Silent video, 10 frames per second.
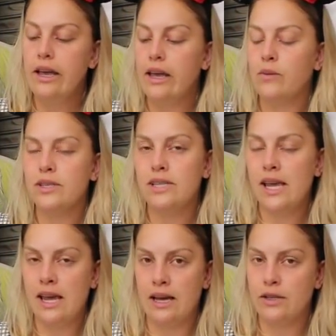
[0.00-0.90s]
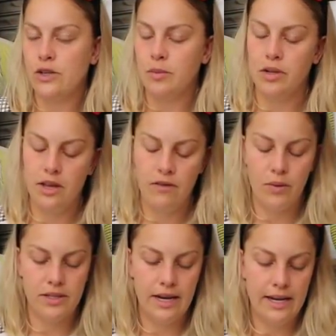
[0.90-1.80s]
It was tan, so I believe it
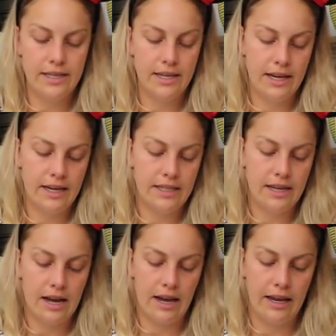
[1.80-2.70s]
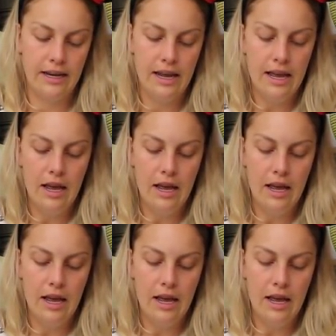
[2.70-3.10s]
was nineteen ninety-nine.